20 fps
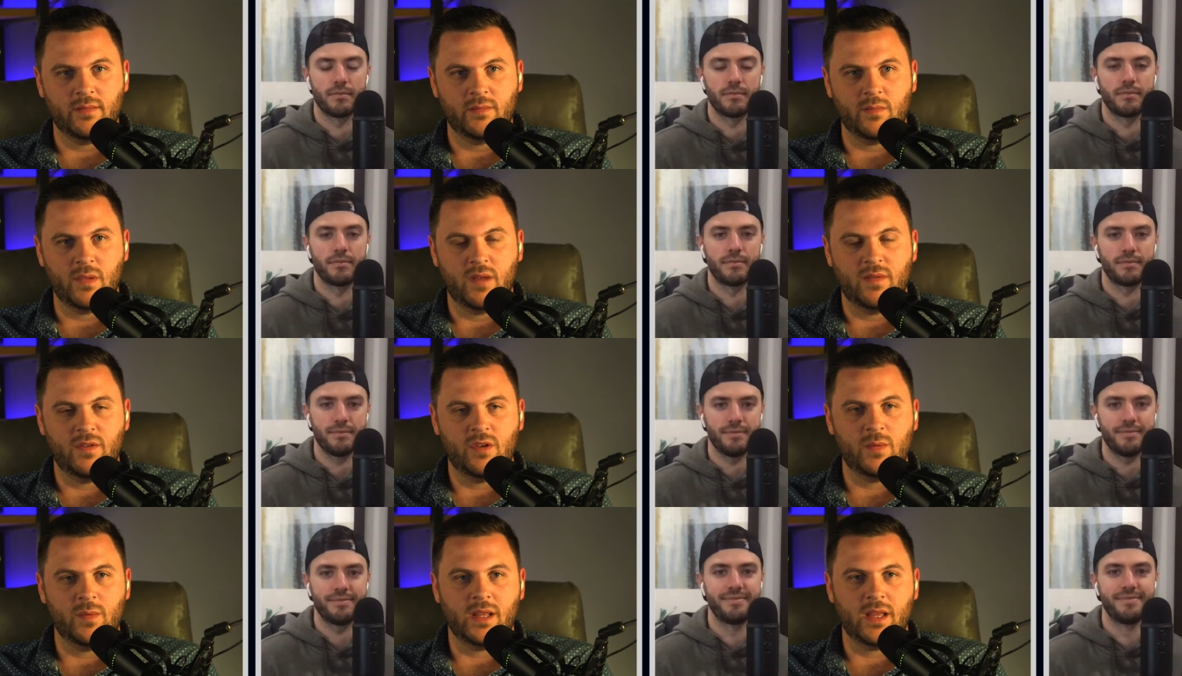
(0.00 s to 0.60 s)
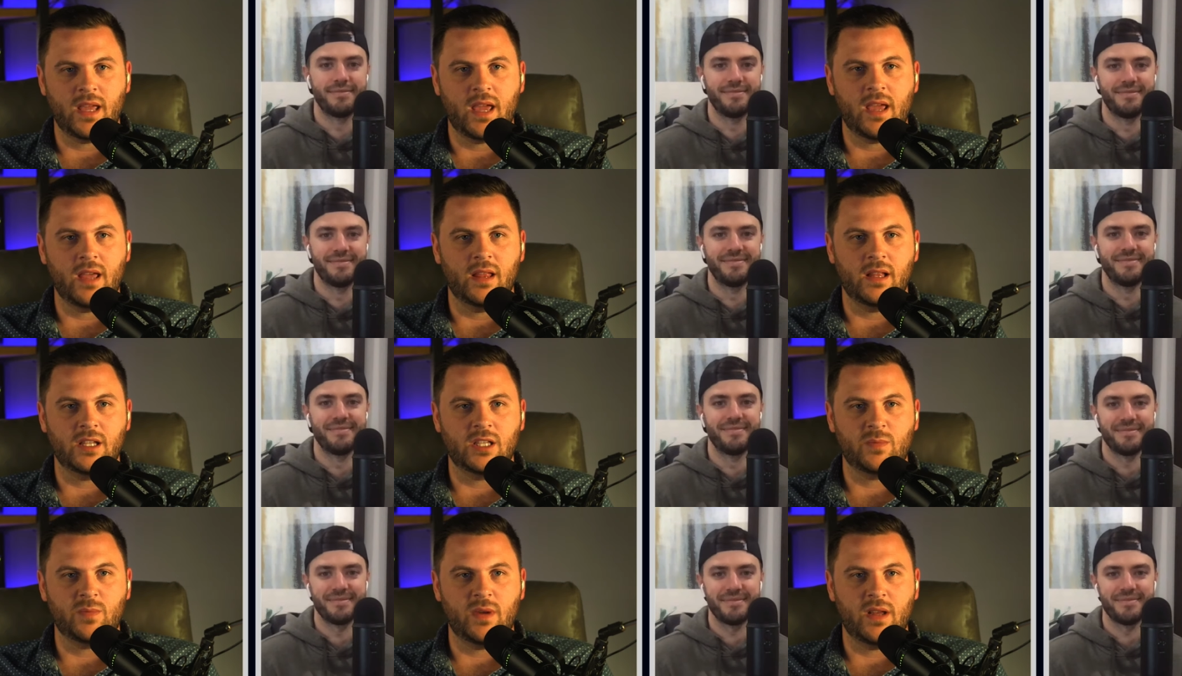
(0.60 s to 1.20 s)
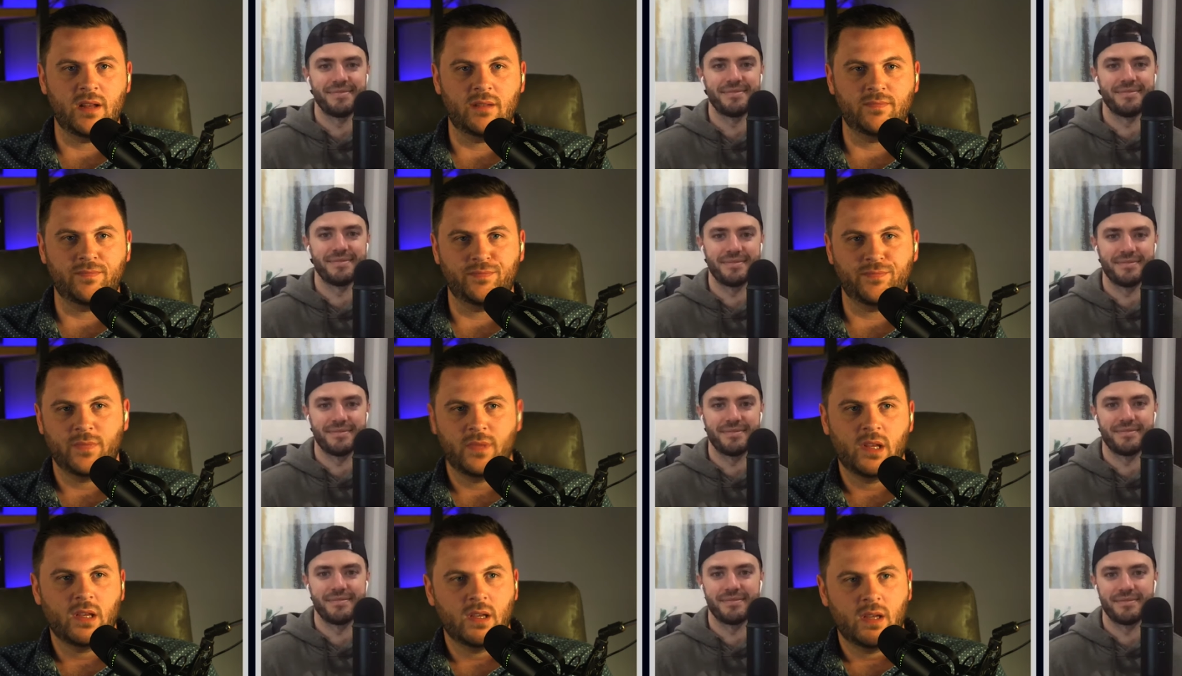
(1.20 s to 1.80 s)
Speaker 1: But if you have been like hey, let's spend
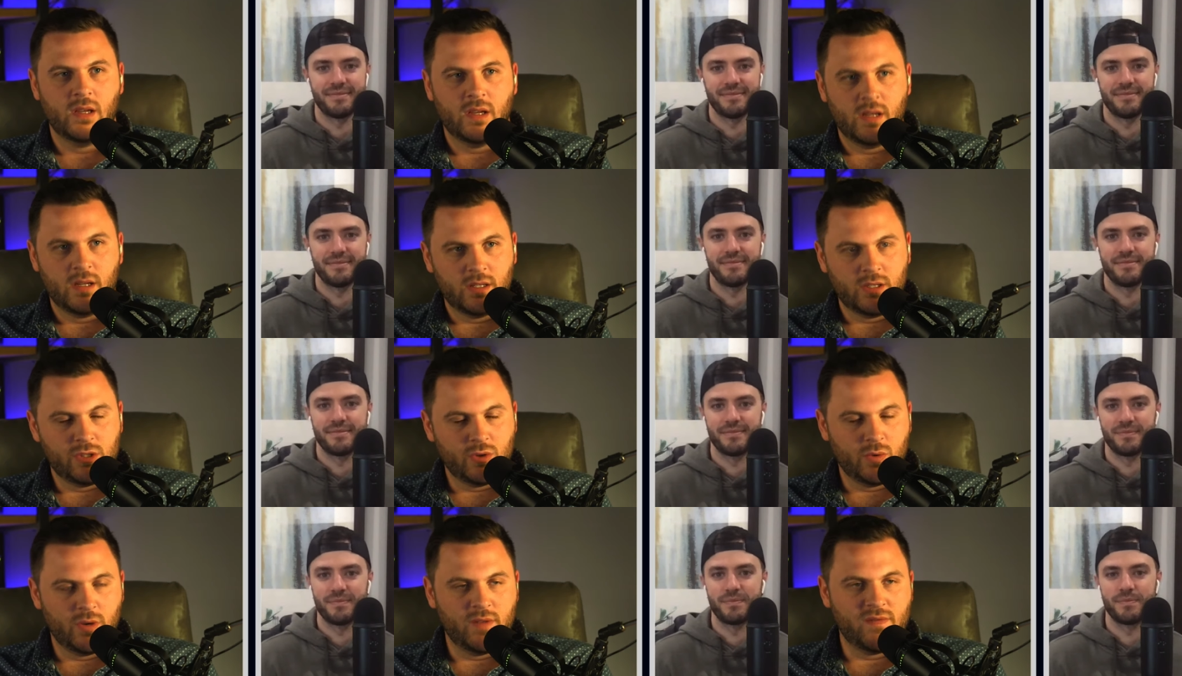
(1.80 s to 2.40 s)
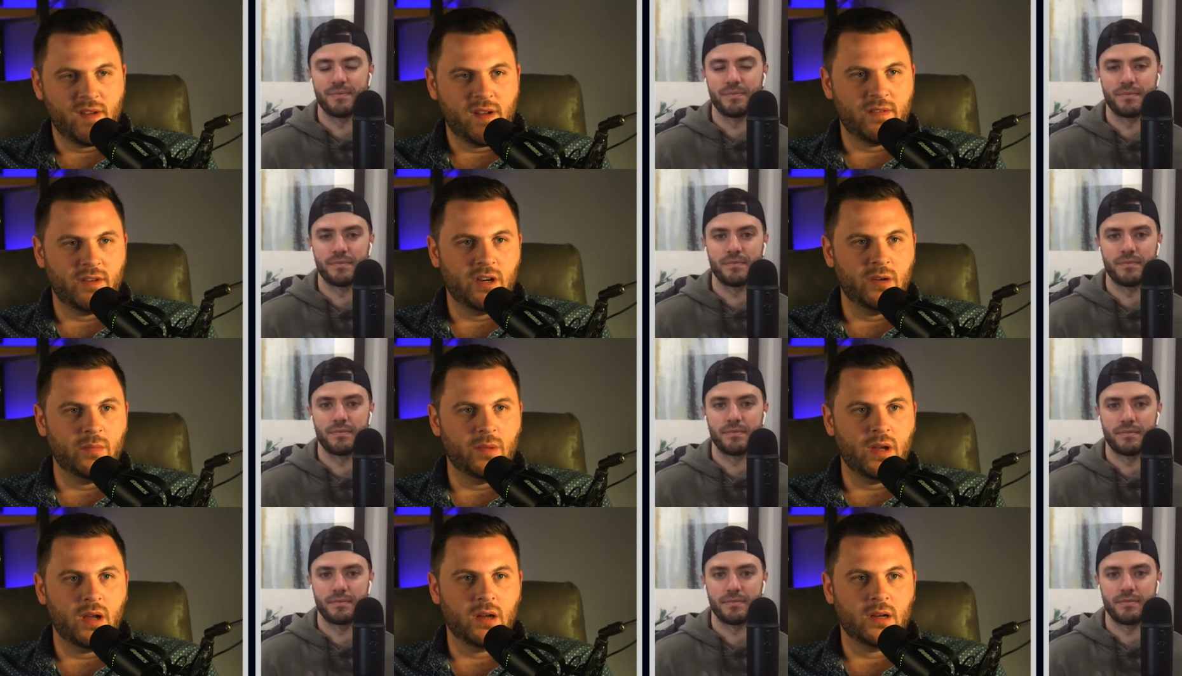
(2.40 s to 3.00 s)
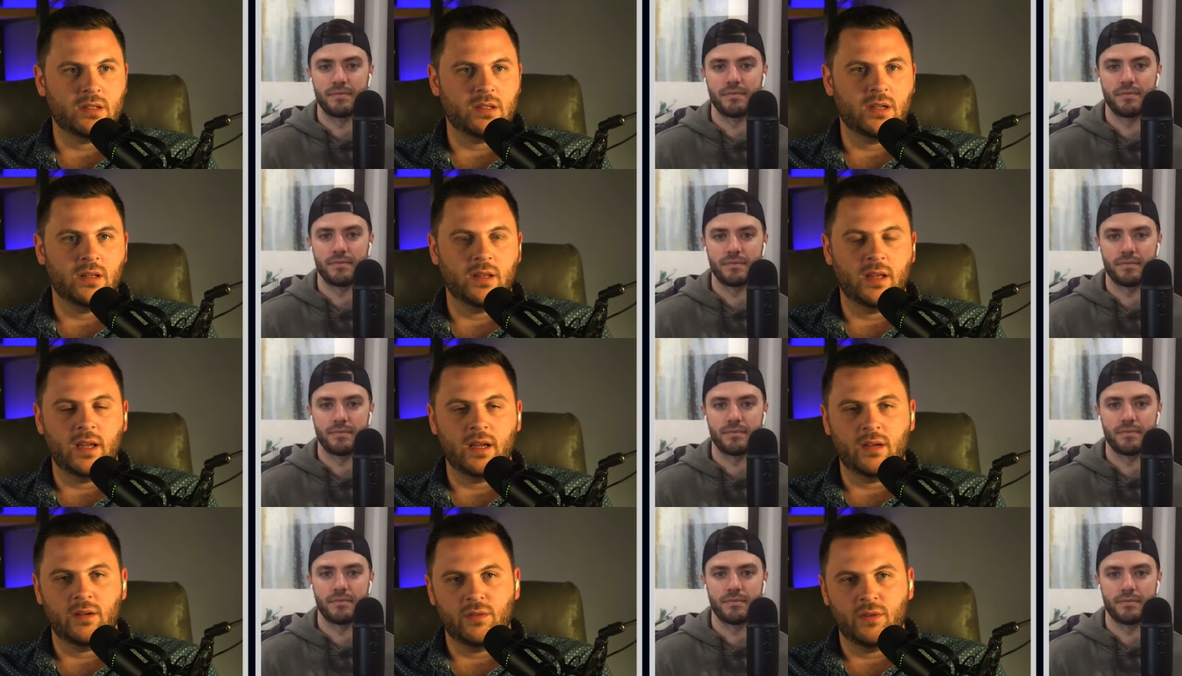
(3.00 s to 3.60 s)
2500 bucks on
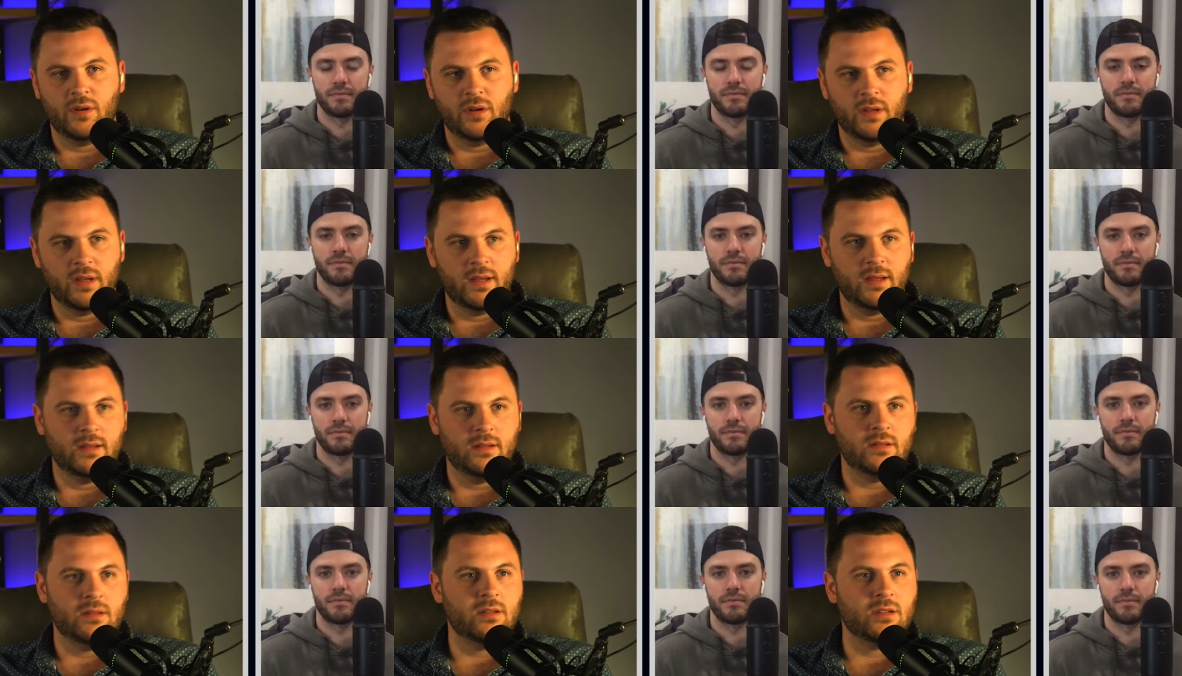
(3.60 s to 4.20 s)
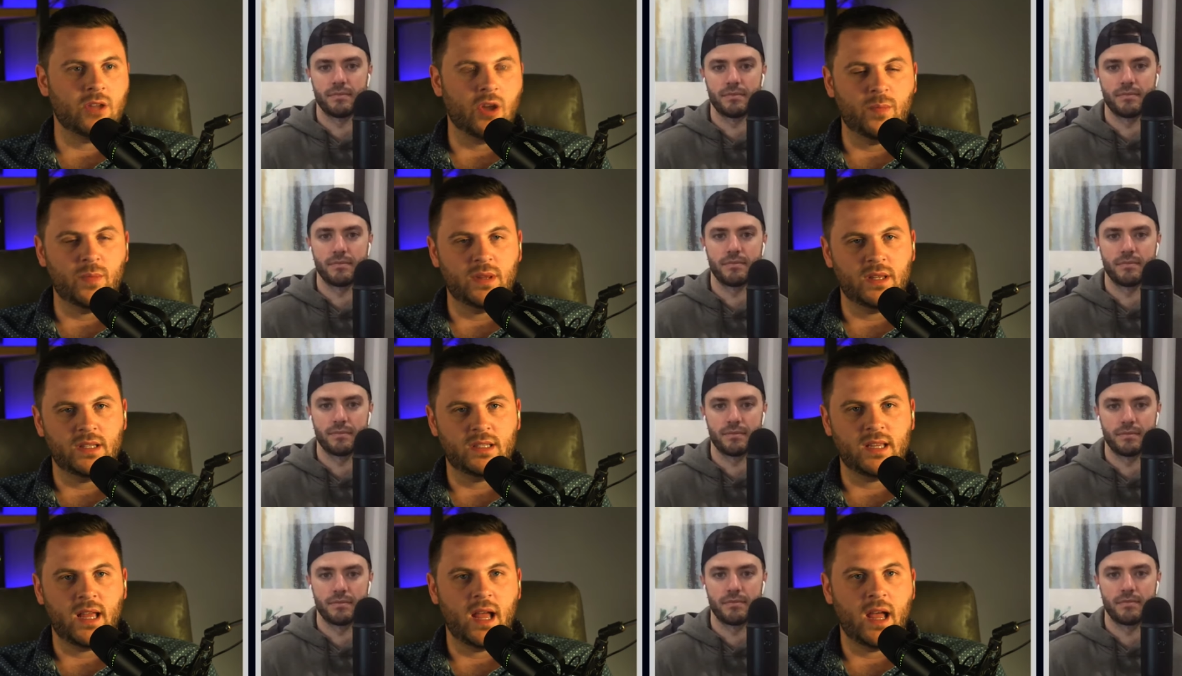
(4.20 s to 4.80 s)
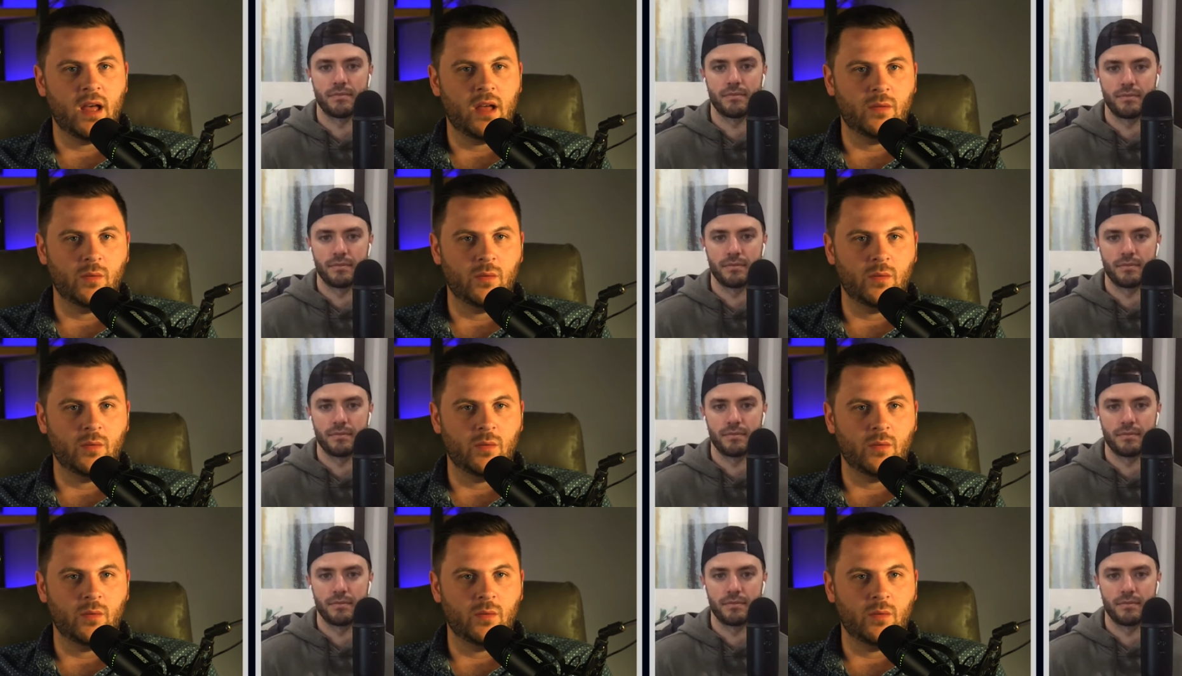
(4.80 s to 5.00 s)
like really scoping this out